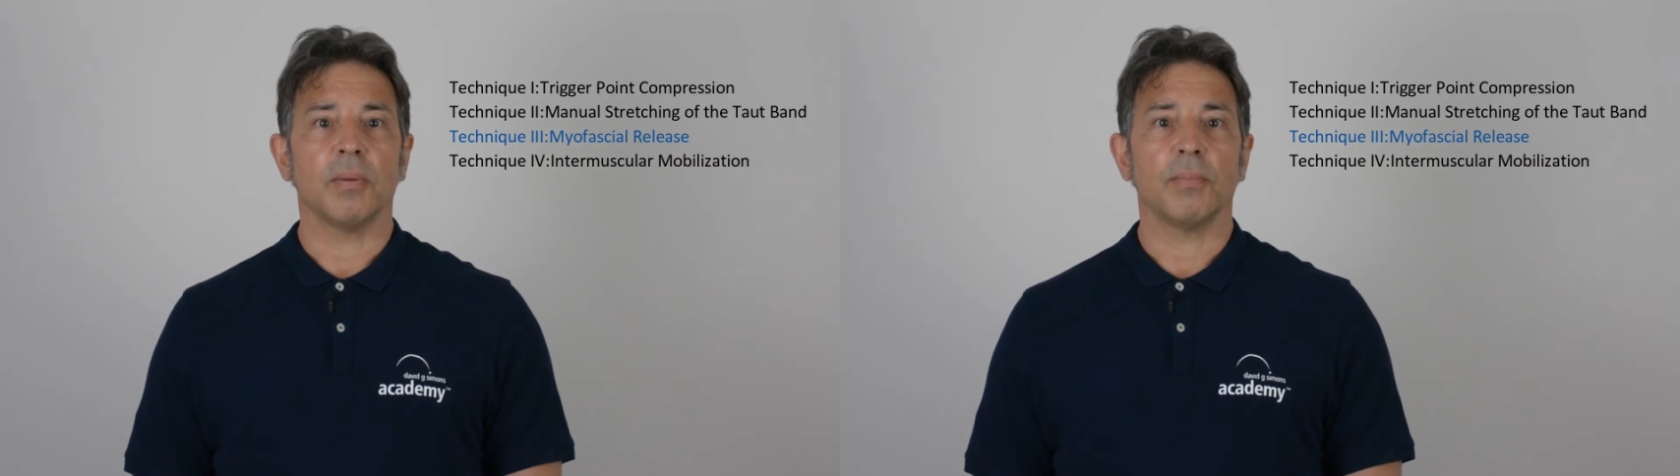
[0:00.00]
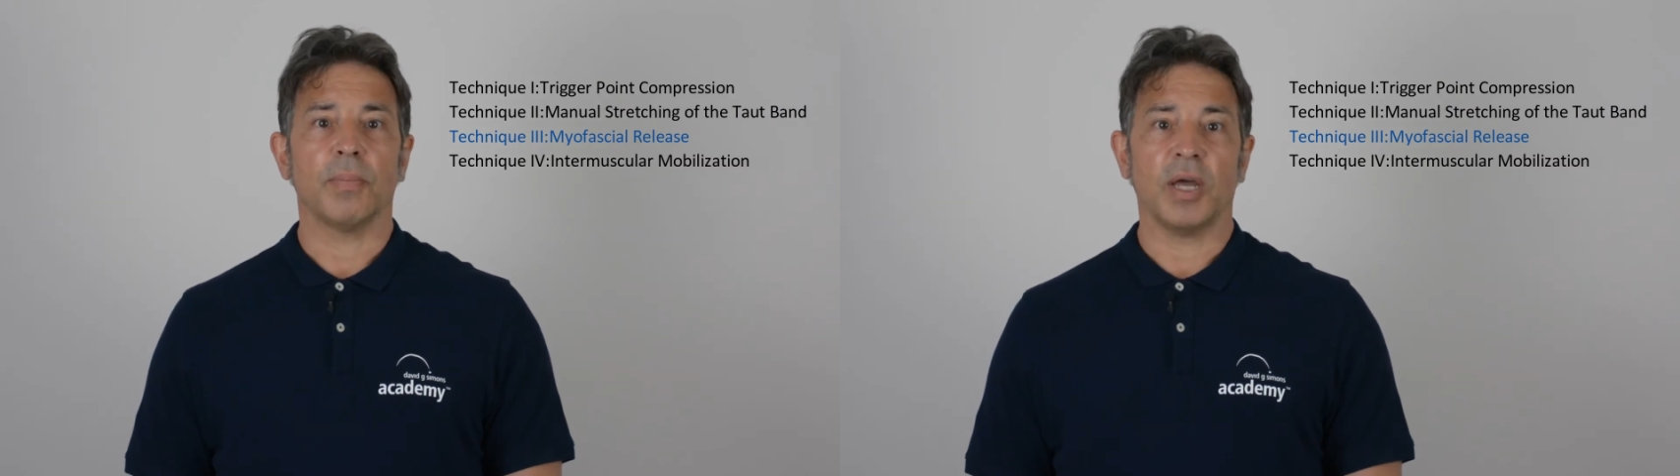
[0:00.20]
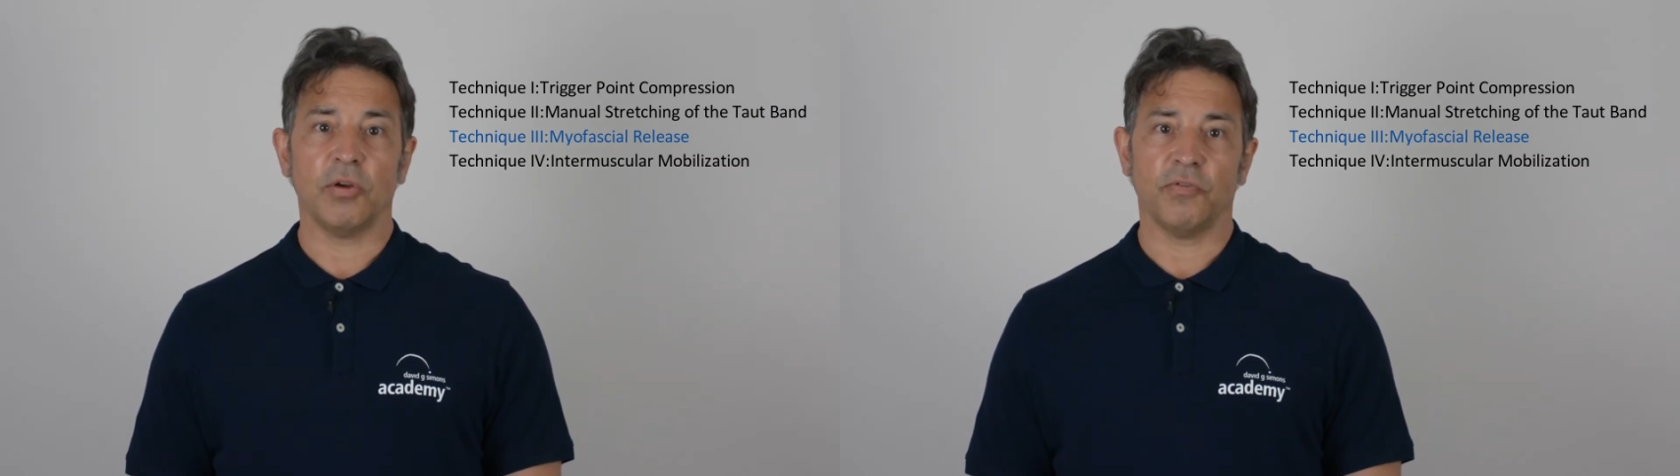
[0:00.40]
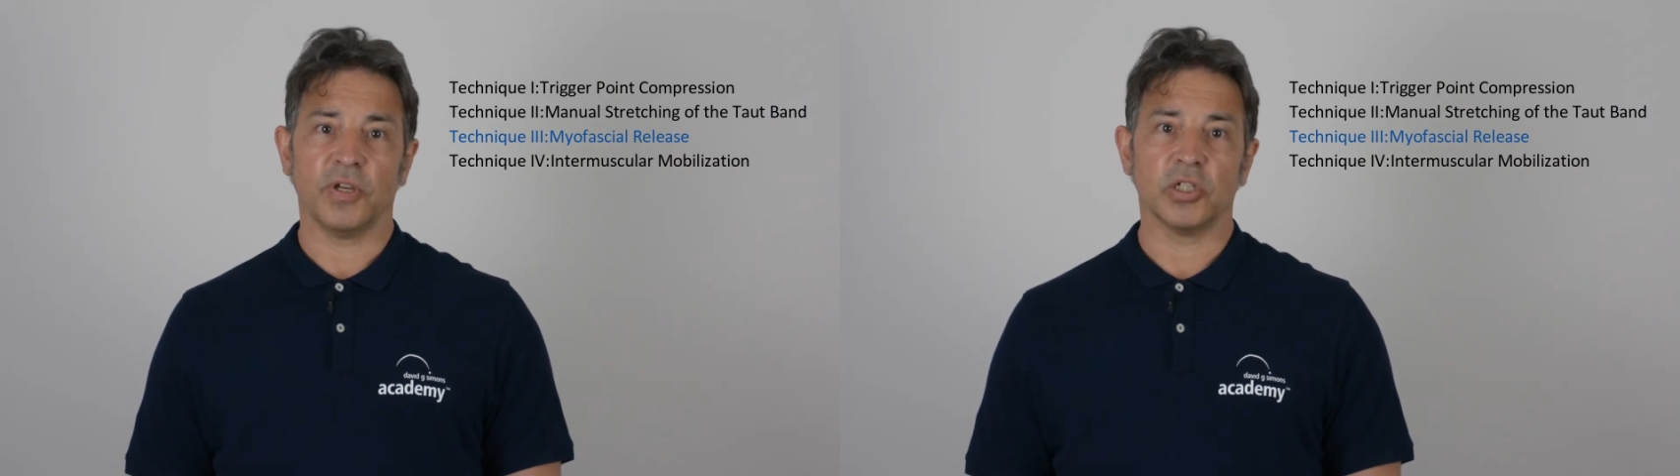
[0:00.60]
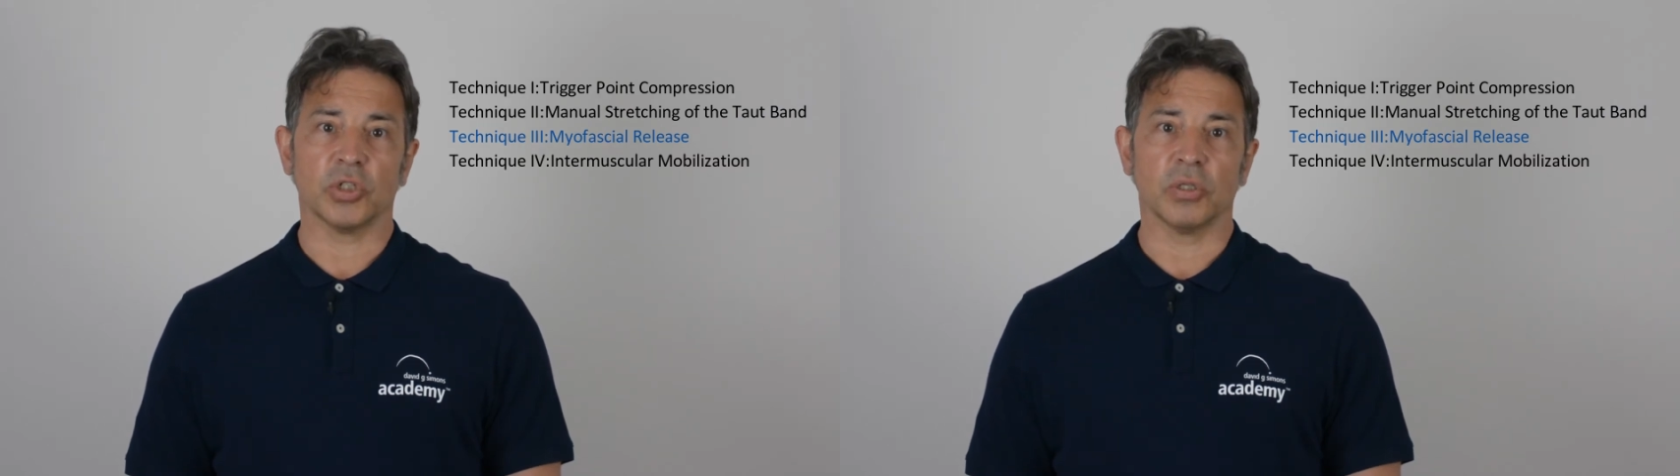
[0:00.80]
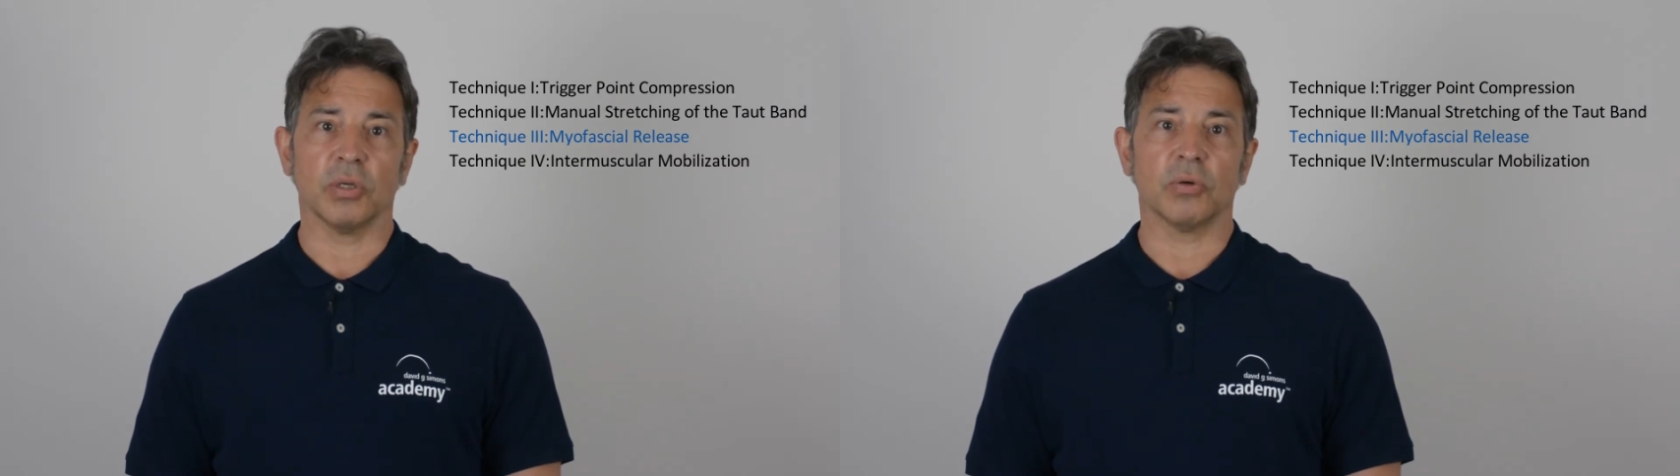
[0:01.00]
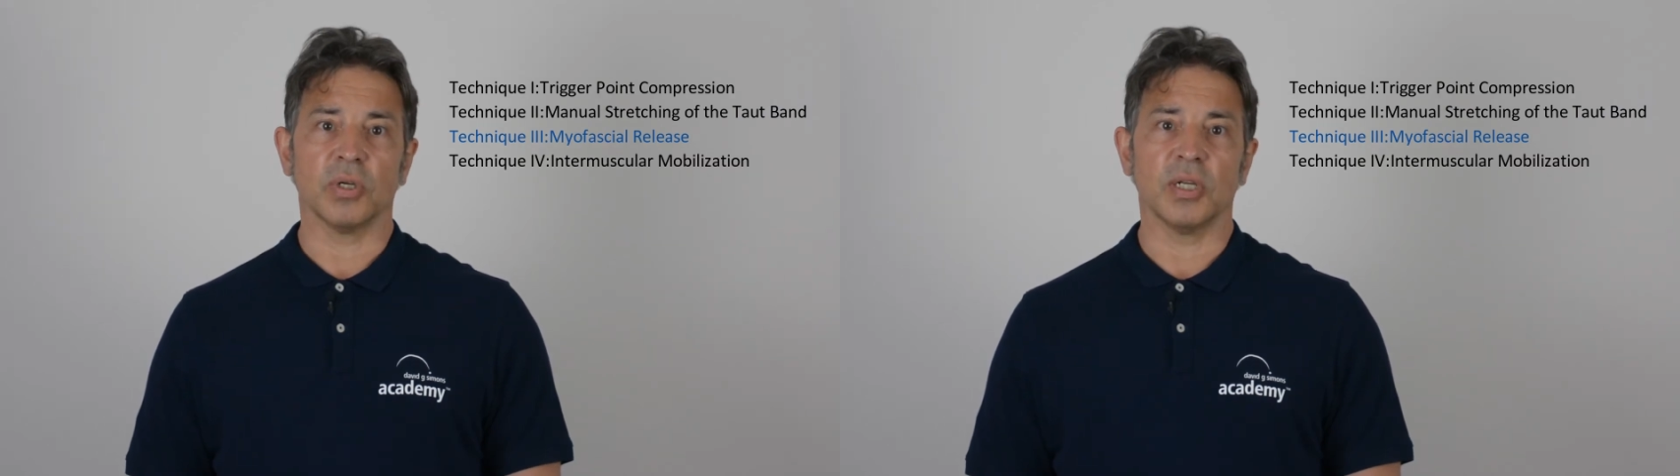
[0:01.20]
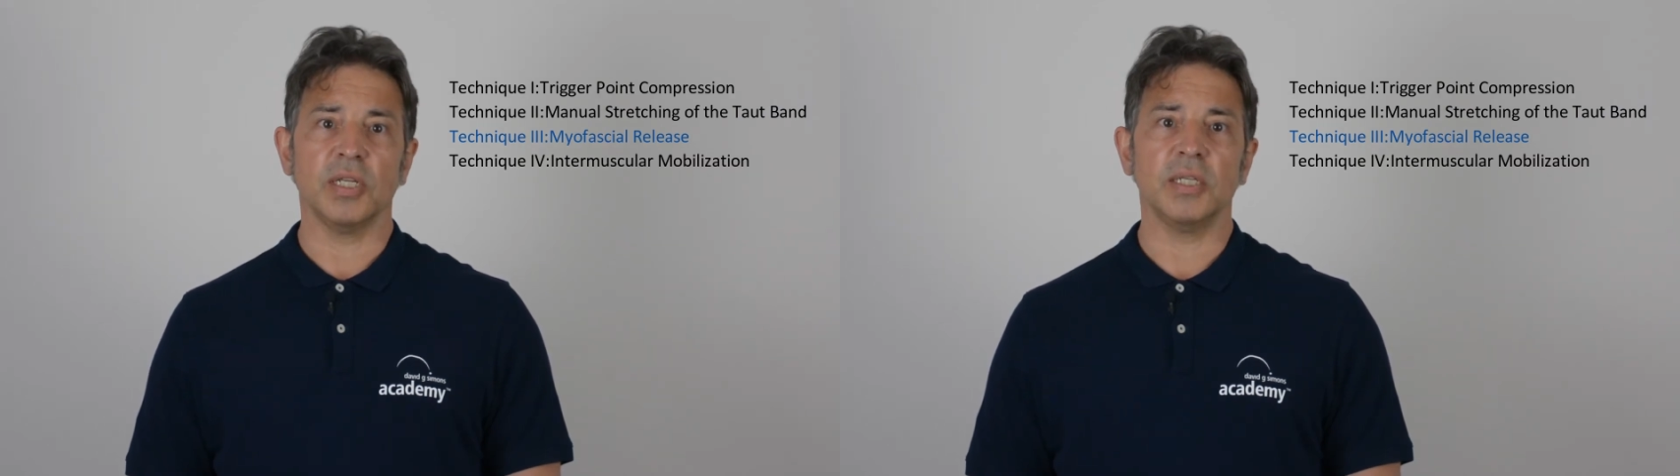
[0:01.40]
myofascial
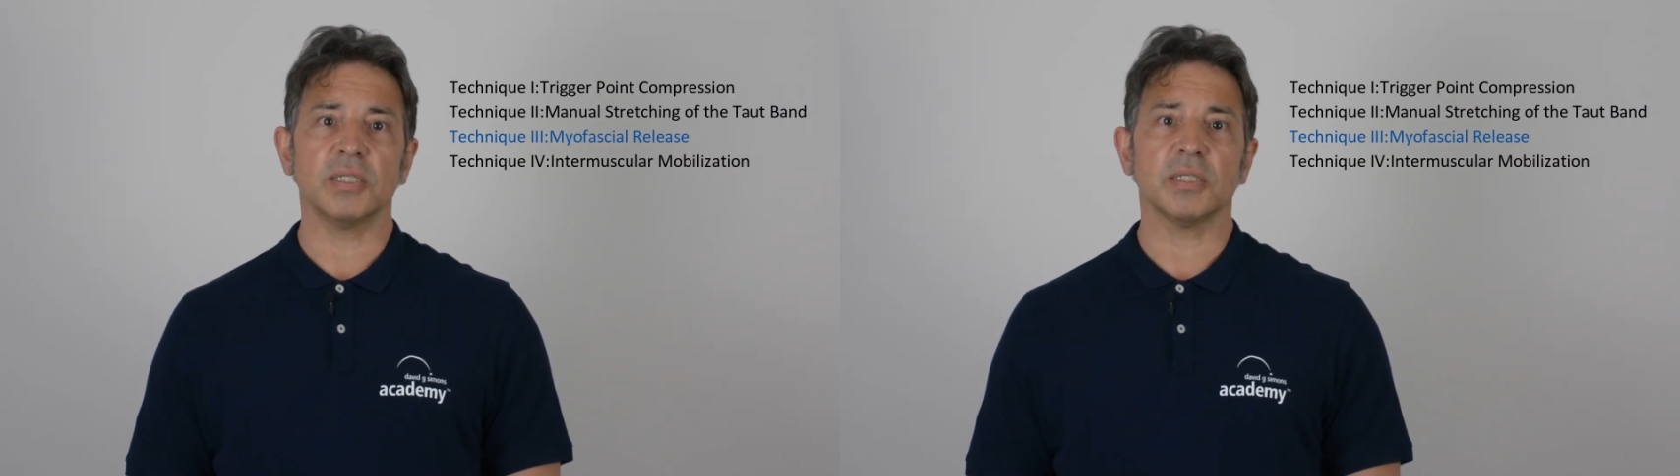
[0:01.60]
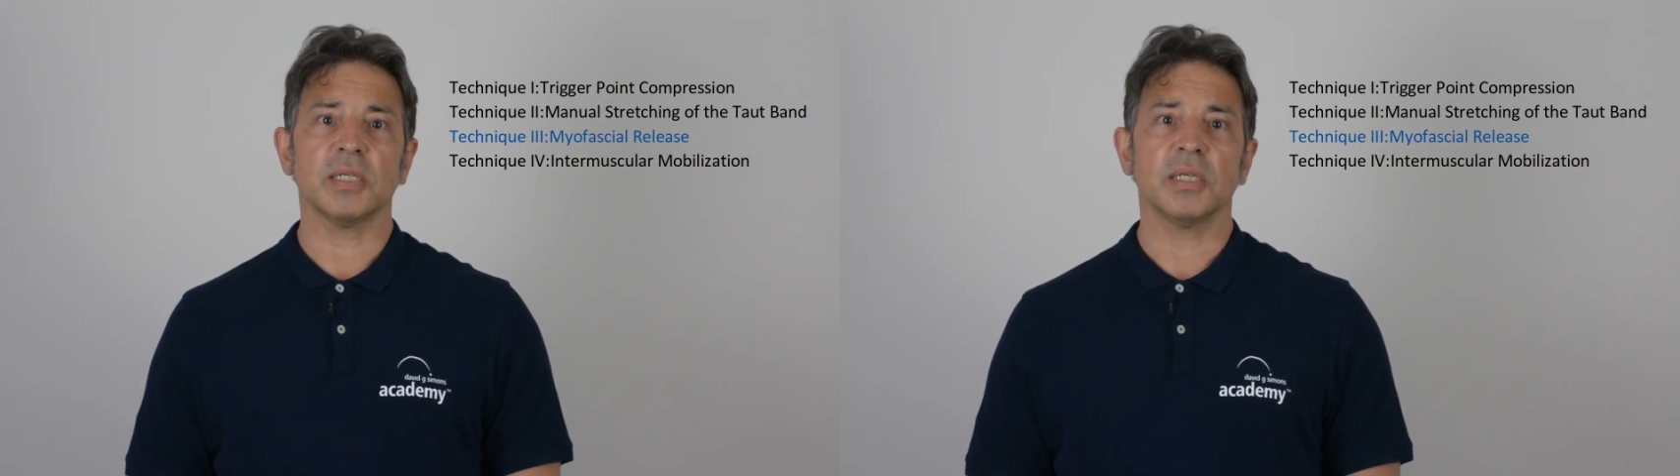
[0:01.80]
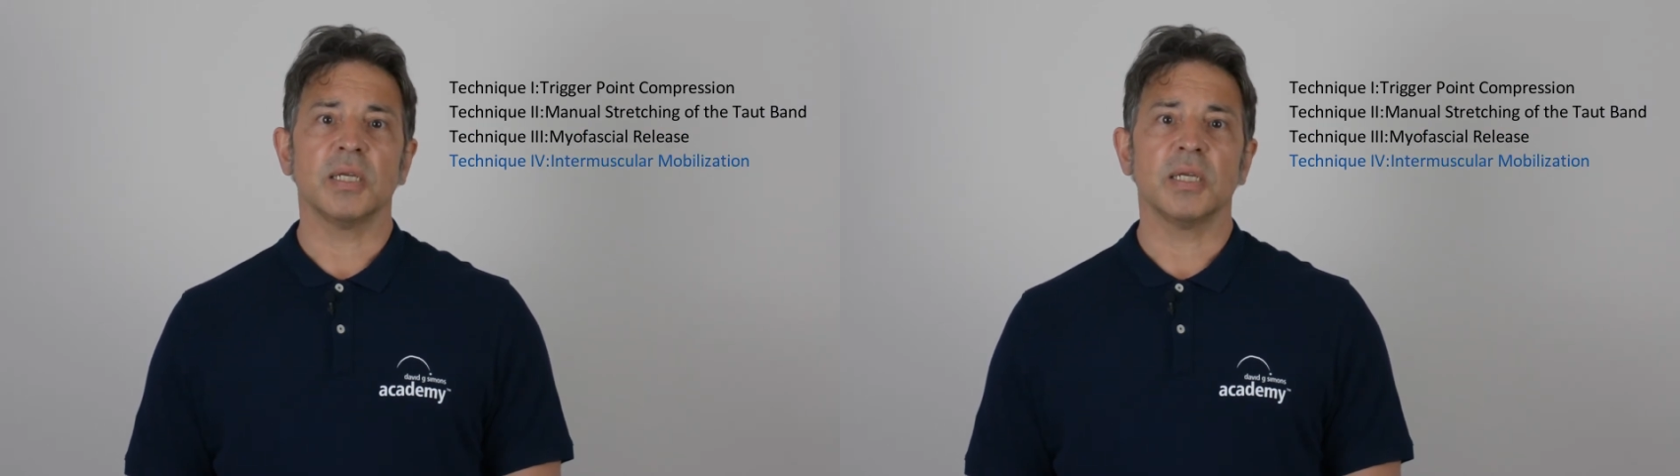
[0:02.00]
release,